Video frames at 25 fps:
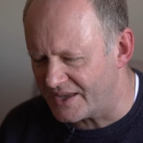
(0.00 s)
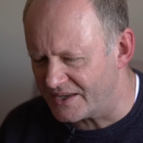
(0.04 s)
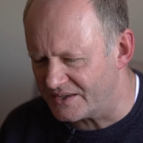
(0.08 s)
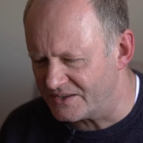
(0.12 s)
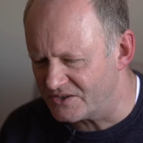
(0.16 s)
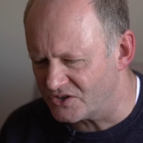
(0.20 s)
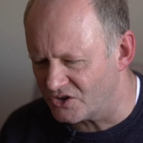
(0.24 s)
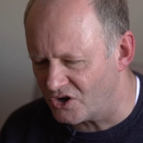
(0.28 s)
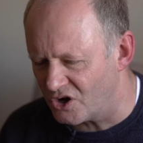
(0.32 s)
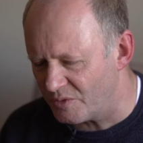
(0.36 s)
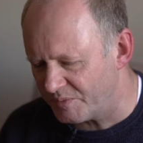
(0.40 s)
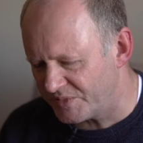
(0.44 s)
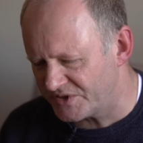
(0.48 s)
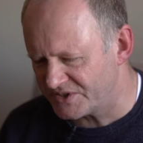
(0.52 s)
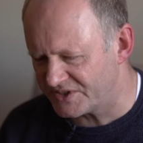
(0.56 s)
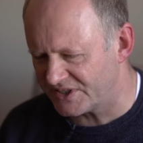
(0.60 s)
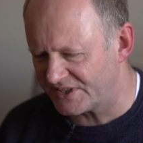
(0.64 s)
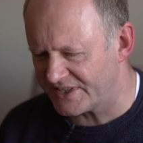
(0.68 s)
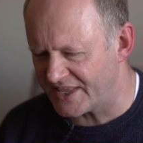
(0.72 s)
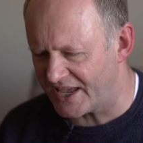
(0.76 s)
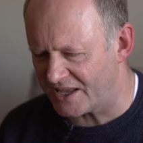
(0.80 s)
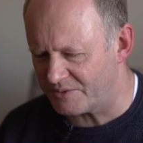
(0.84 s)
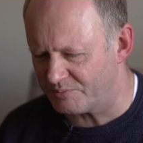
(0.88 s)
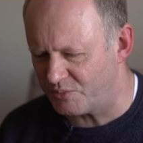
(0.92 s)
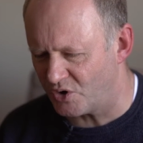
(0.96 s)
And up
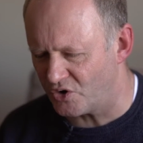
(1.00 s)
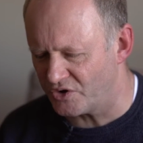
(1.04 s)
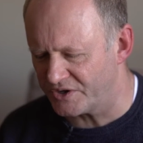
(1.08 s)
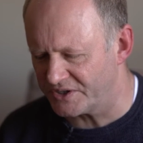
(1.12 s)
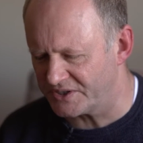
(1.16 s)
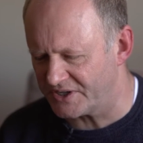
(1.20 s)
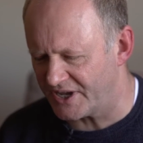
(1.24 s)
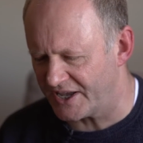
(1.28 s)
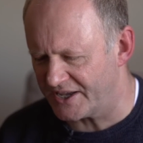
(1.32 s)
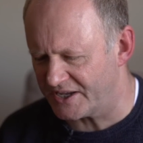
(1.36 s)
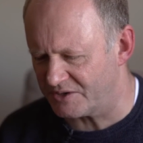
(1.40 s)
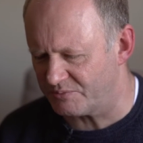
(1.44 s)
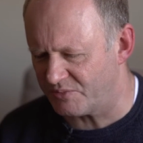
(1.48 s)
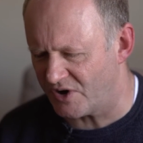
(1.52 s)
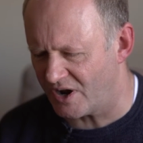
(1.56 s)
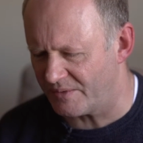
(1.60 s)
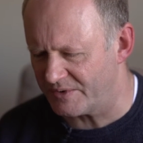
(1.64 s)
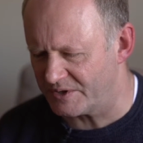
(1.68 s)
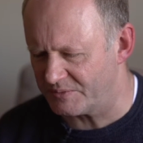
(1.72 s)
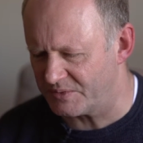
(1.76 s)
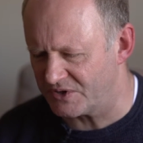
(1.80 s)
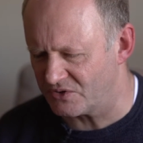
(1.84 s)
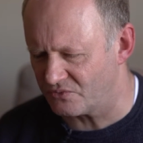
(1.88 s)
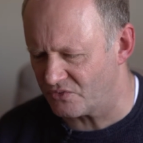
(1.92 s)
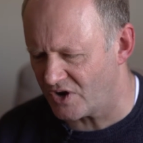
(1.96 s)
until that point, I had
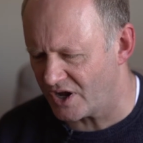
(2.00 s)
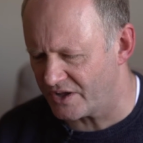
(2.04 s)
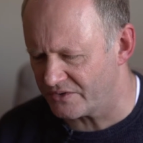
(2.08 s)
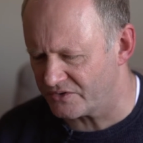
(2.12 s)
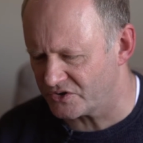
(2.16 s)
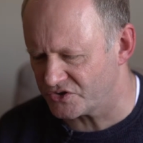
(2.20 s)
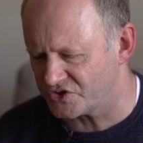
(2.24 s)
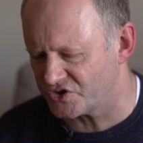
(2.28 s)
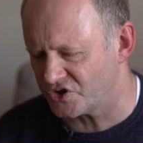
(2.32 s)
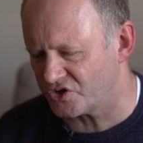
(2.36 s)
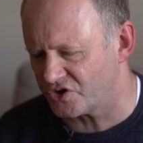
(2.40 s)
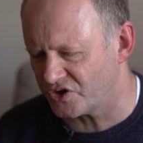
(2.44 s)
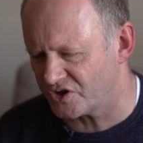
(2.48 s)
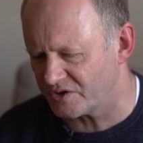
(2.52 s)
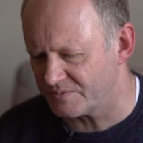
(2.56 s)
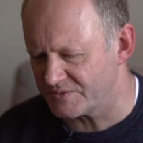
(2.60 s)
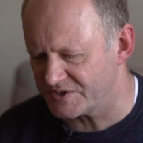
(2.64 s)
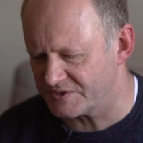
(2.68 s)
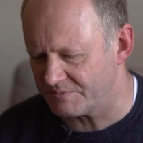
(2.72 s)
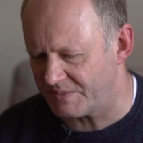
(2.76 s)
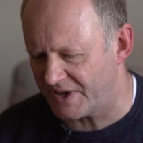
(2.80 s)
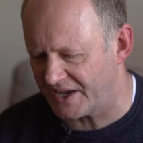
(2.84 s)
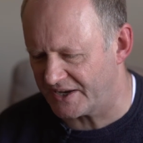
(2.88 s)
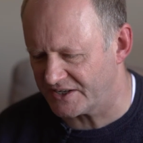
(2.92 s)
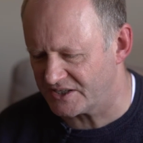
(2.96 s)
probably been rather
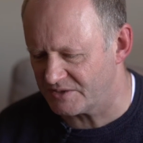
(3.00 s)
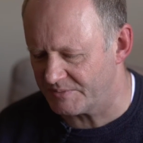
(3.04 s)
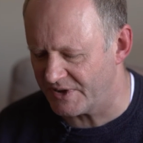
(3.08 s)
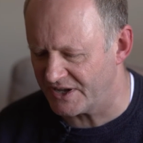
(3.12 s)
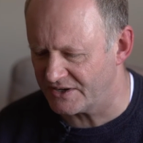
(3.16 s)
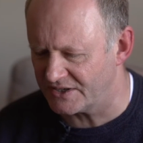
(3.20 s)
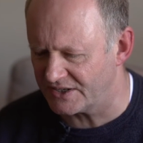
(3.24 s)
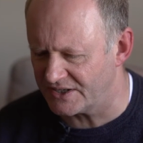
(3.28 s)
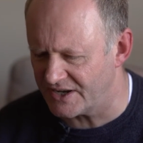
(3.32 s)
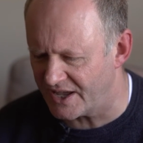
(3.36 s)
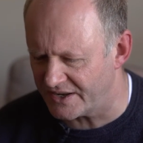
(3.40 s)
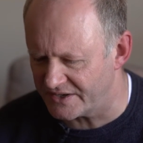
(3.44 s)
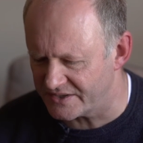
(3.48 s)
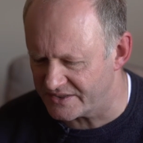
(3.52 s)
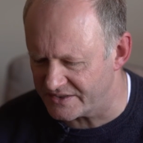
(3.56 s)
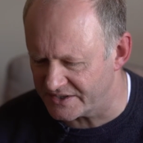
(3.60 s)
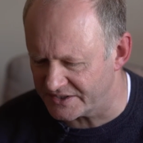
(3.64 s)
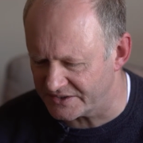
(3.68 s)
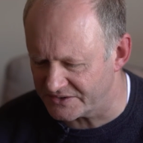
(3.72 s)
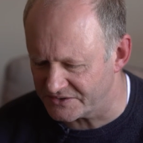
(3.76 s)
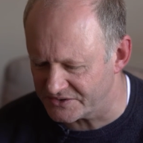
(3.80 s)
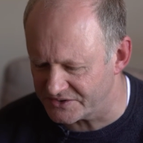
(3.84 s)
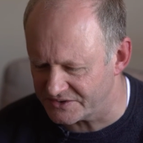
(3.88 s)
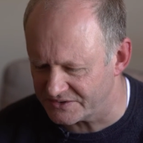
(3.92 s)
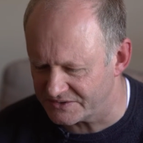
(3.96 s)
circumspect about a lot of
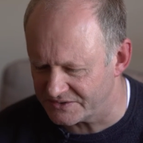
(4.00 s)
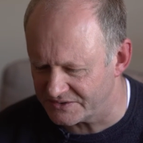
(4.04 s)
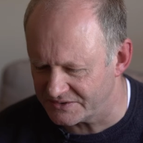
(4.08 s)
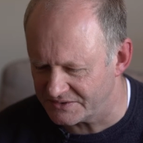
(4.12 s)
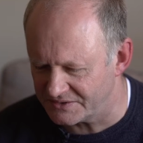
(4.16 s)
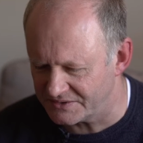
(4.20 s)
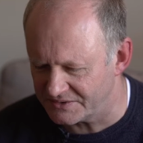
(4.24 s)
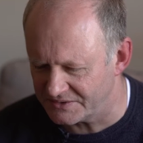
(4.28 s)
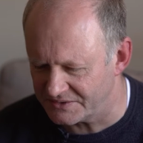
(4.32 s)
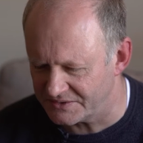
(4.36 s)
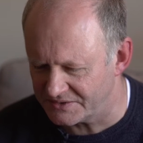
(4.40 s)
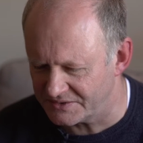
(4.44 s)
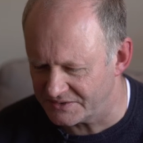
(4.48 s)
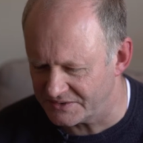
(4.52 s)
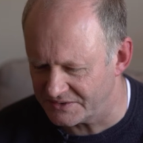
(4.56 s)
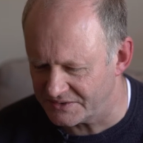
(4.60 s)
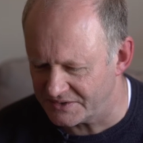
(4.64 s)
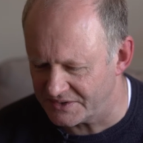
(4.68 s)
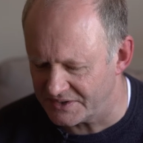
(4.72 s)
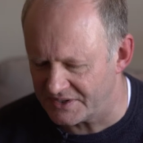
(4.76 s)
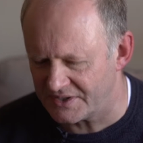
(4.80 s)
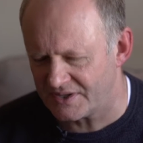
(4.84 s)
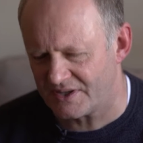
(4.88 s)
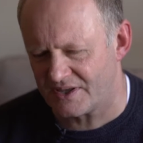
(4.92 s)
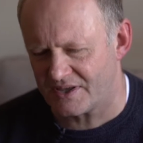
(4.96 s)
things.
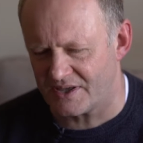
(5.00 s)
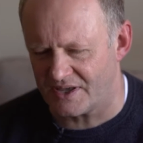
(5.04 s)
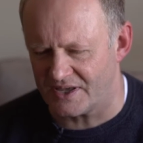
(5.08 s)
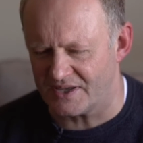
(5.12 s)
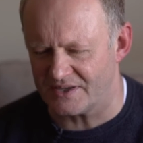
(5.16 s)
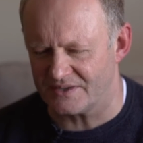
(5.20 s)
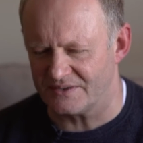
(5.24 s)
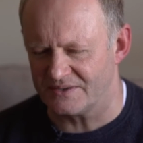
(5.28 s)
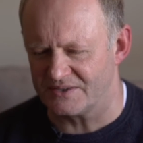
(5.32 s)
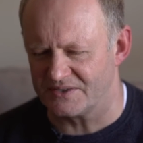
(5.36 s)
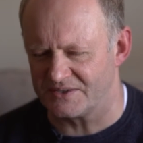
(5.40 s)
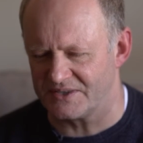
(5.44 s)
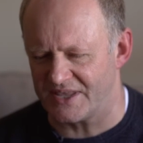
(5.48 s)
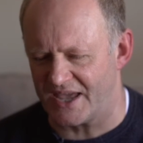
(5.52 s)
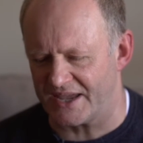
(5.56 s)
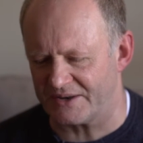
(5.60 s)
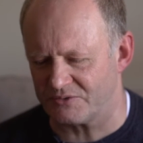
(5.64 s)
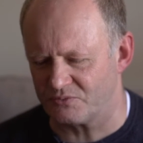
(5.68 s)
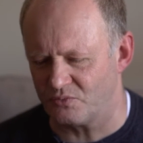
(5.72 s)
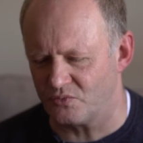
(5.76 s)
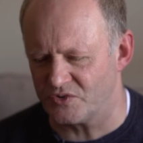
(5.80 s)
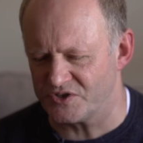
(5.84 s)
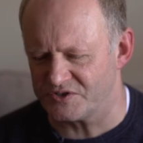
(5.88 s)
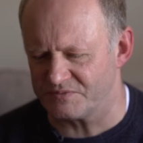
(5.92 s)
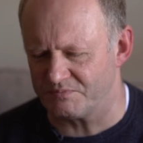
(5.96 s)
Yeah. And
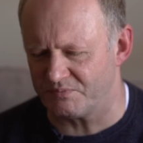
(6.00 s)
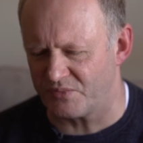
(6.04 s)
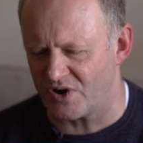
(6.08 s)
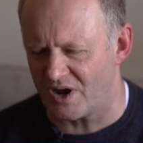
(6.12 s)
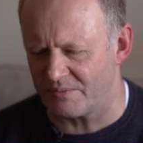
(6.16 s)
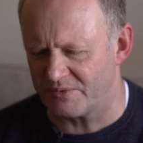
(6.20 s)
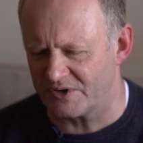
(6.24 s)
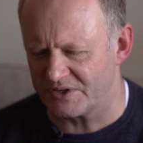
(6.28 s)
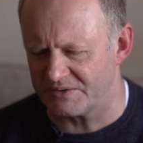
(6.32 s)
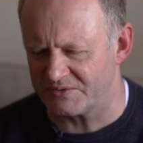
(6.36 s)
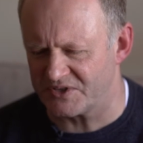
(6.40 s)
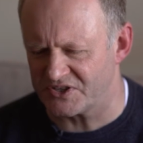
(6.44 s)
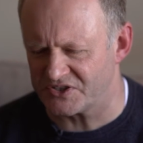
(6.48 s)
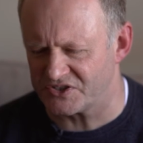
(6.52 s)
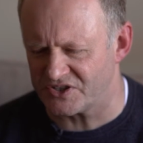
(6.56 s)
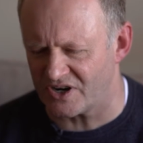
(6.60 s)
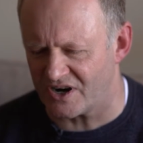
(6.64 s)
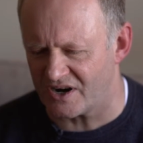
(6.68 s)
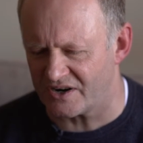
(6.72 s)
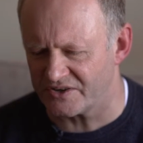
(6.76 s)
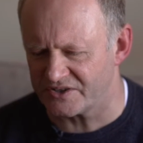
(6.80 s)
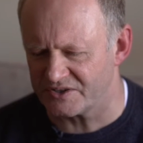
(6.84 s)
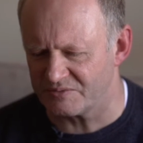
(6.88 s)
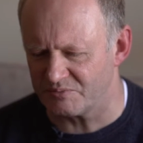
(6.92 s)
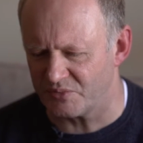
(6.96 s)
that was probably the
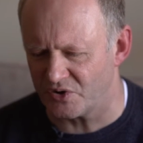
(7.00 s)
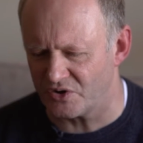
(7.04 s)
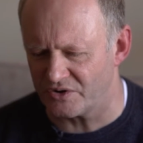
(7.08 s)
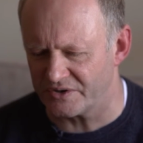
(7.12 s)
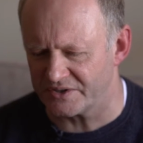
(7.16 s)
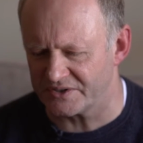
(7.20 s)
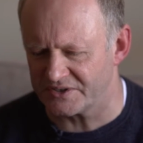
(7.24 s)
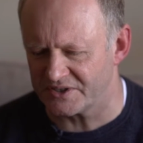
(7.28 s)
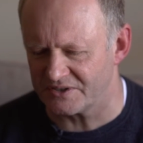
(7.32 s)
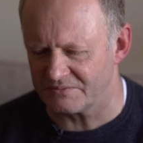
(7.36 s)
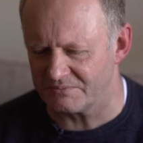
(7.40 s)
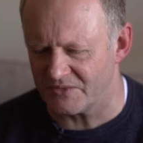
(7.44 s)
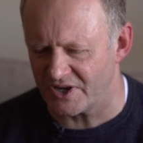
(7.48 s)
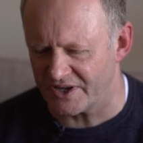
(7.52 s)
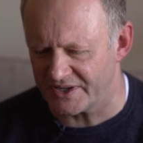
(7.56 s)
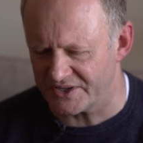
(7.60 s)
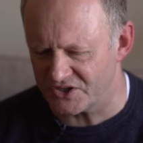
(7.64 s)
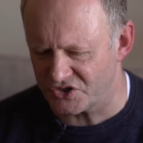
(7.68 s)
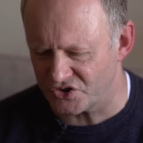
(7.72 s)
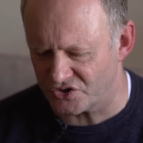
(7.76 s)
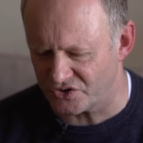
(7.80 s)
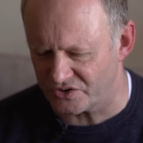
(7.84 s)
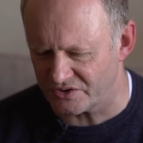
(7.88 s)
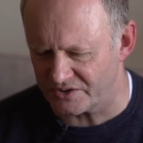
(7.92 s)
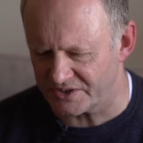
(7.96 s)
starting point in
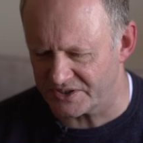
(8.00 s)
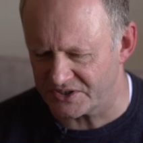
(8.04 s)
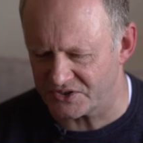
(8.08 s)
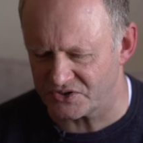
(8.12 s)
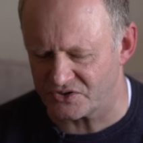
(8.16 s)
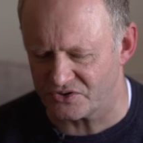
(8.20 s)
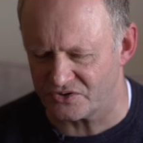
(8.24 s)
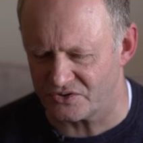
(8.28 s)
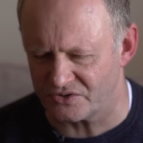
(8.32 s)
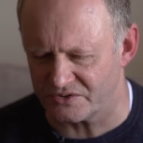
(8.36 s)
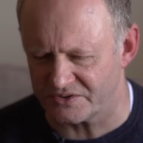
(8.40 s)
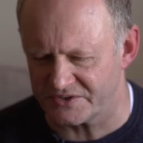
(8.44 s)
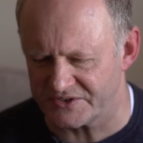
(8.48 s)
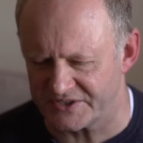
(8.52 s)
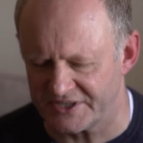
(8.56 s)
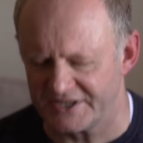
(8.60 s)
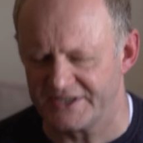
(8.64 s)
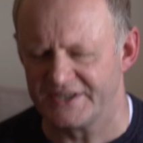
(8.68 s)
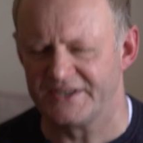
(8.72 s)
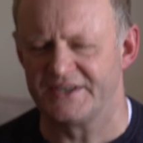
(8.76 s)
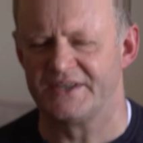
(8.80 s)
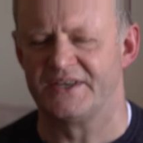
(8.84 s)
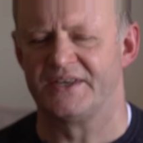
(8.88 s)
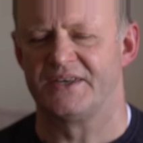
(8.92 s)
my journey towards,